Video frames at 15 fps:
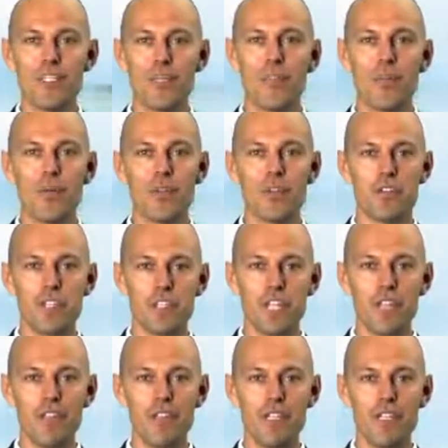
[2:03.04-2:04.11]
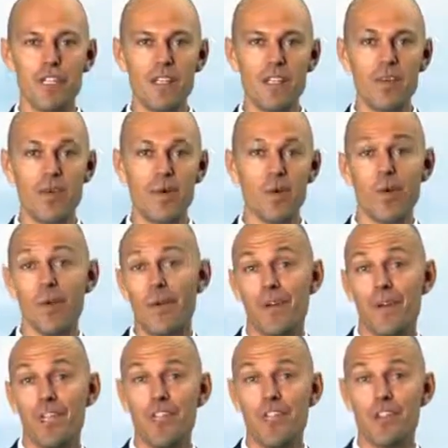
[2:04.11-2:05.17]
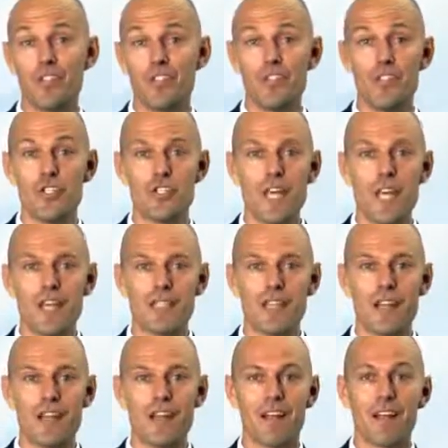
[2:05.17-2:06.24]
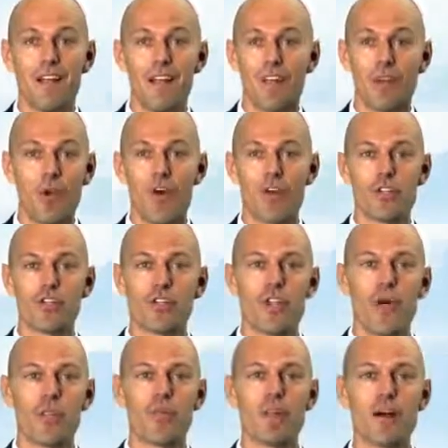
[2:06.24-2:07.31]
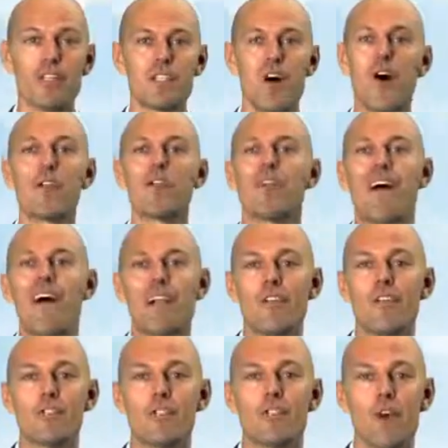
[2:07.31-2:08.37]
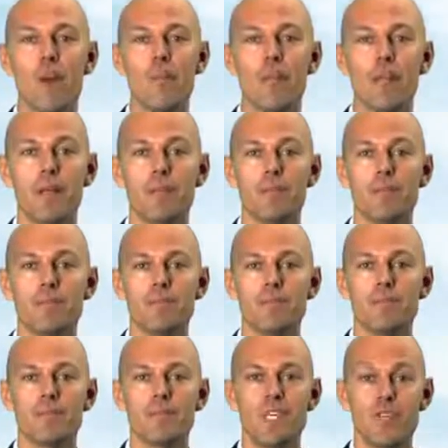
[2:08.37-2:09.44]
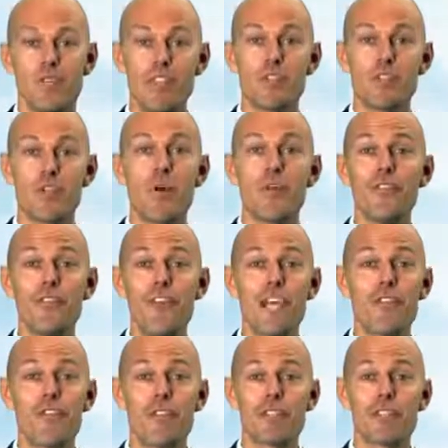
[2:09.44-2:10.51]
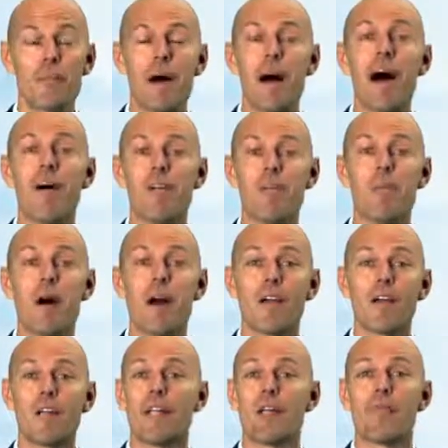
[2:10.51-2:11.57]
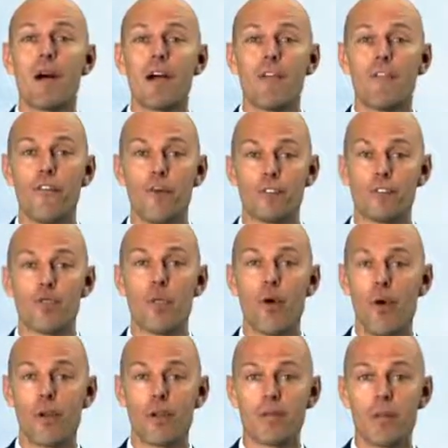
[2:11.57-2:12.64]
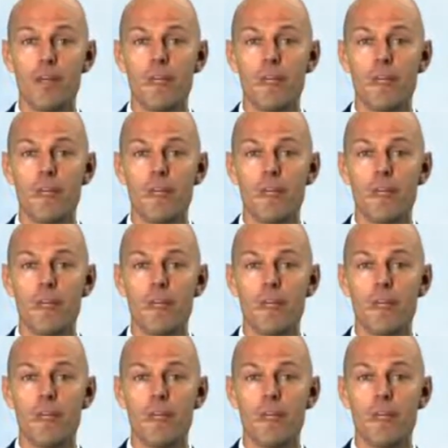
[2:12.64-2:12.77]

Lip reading: interviewed on TV, or he and she states that the current share price undervalues the company, they're really showing the ignorance about how the market and the market forces work.